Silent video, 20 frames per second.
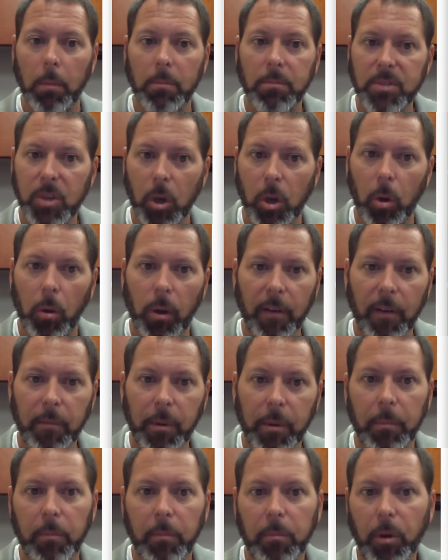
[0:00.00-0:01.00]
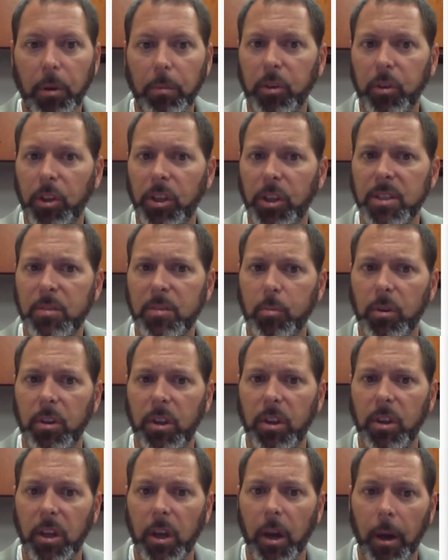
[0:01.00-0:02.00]
So I've been pretty pleased with
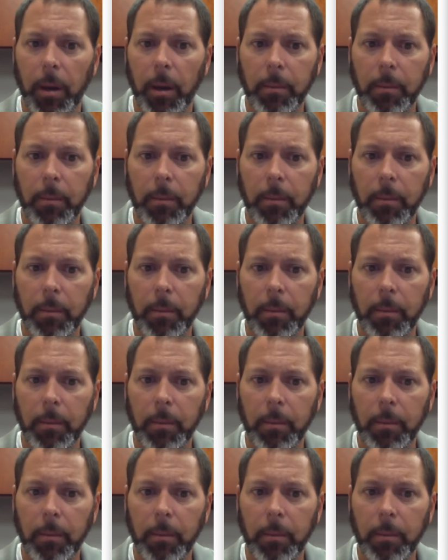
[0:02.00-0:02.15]
the